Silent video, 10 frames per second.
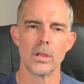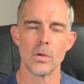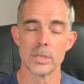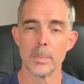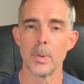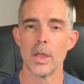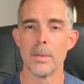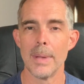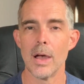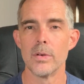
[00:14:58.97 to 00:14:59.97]
goes up on
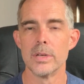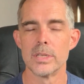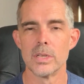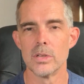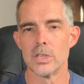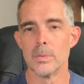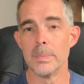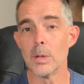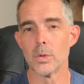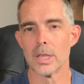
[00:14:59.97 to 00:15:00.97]
the mountain to
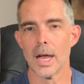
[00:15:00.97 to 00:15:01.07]
meet with